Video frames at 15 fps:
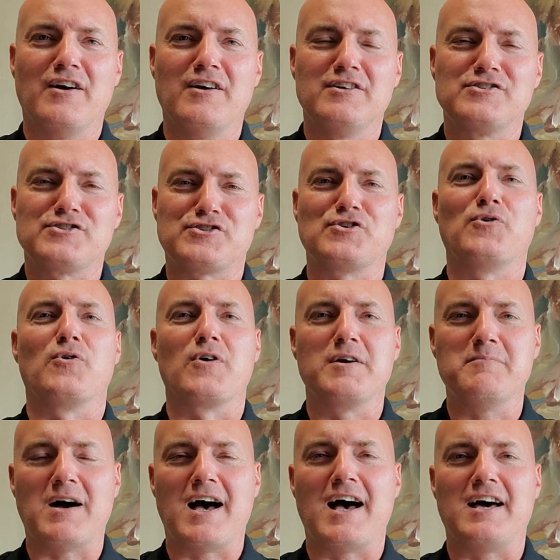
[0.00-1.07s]
story
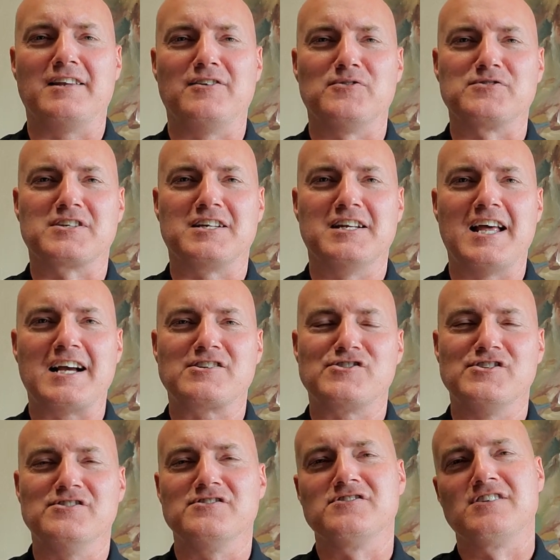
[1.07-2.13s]
behind those
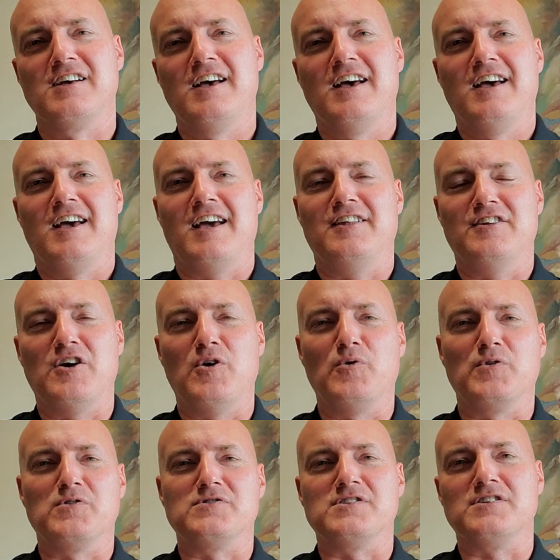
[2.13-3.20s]
connections and the
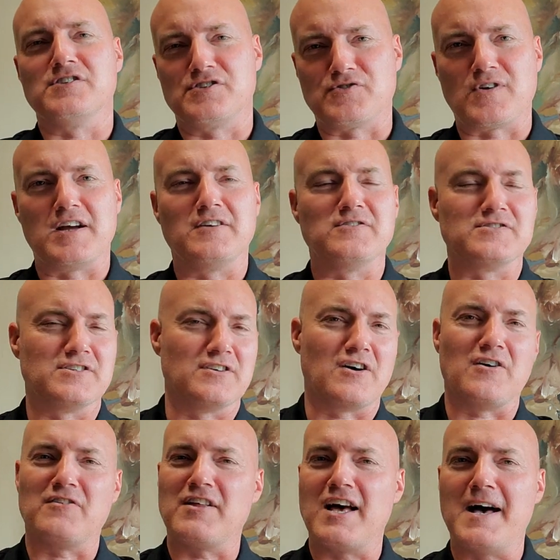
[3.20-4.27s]
owners and the trainers and
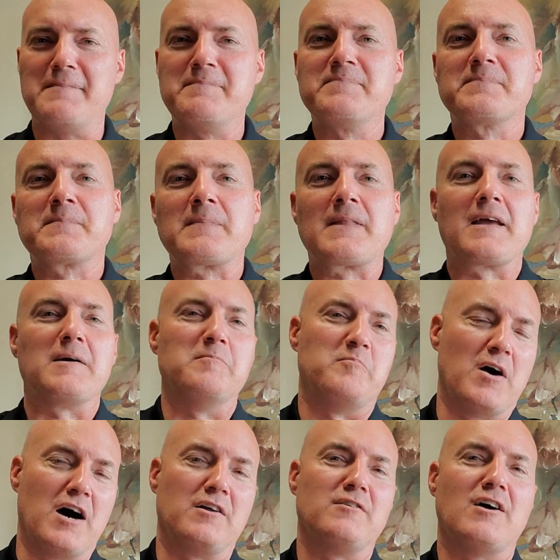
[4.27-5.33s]
all that.
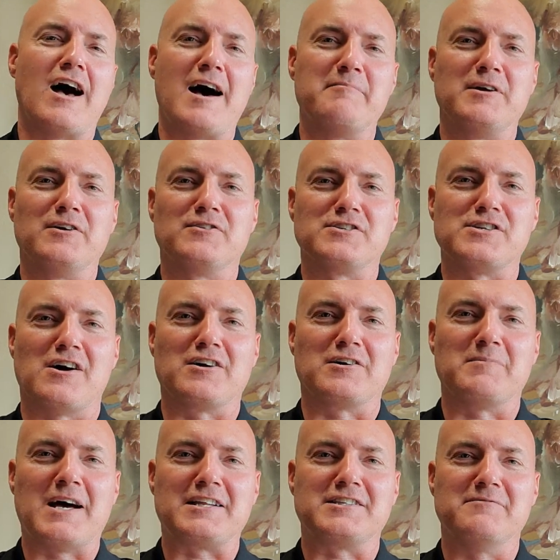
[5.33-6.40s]
But I'm here to talk
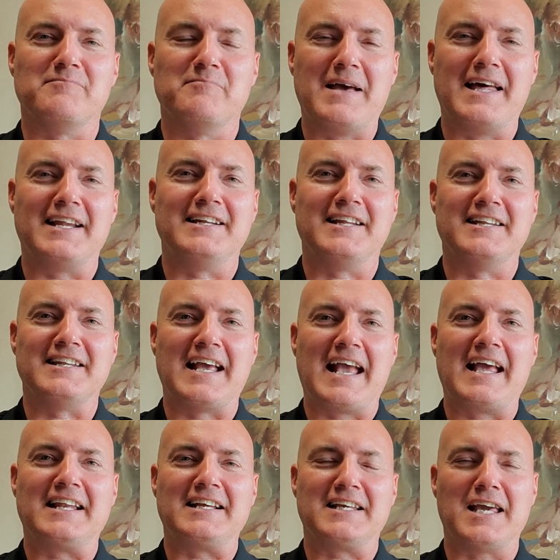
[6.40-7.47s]
about the betting and the
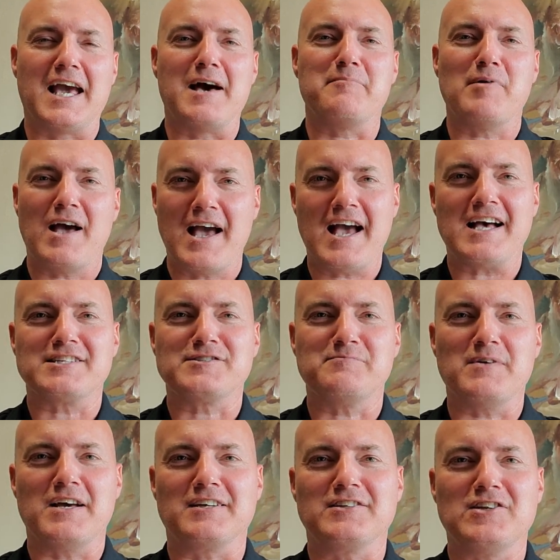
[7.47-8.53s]
handicap
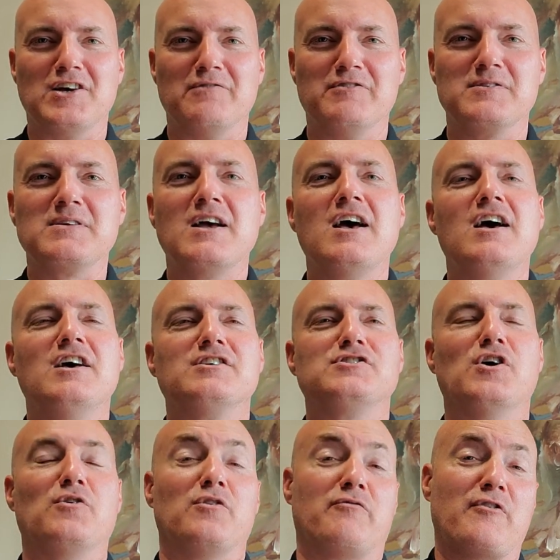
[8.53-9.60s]
aspect of it.
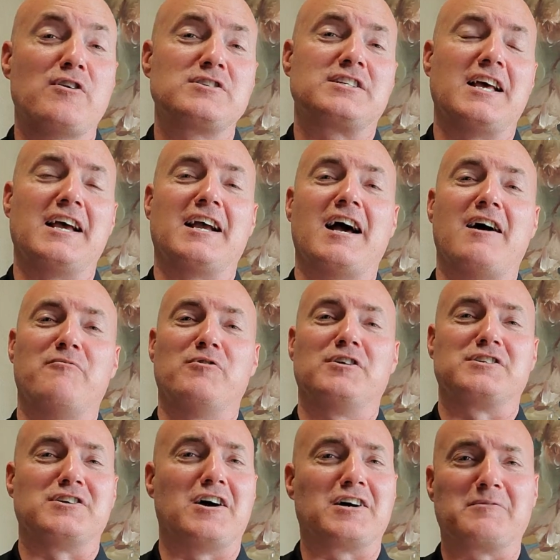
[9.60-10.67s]
So the first thing I
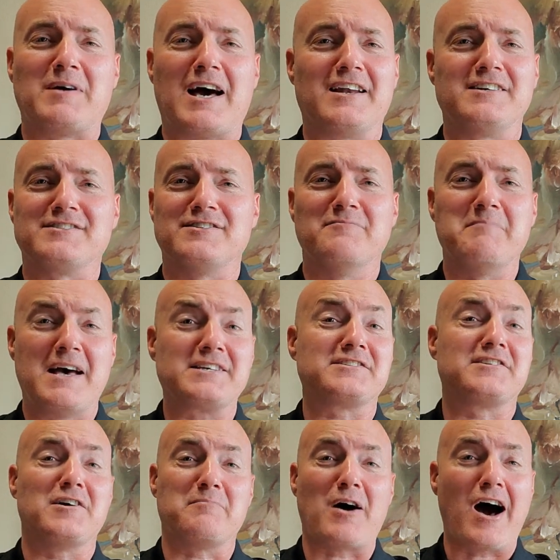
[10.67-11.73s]
want to talk about is the
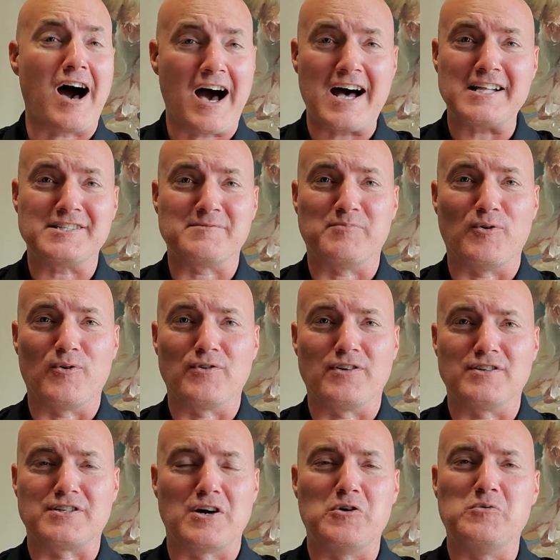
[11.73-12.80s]
messed up odds board,
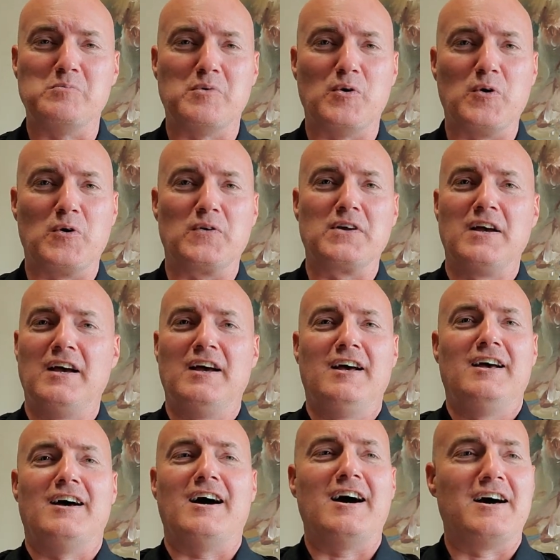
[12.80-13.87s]
the tote board.
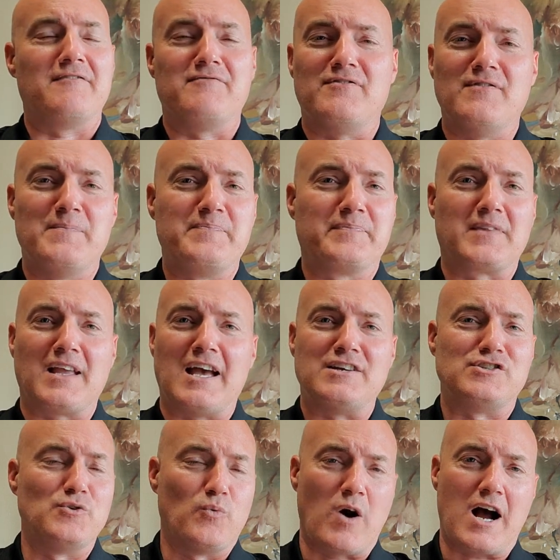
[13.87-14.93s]

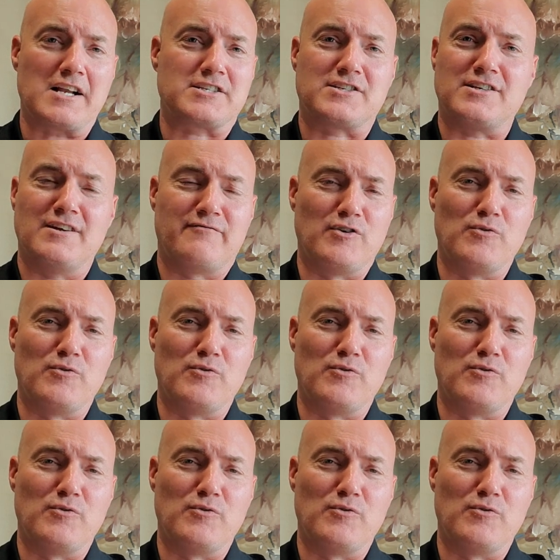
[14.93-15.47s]
If you watched my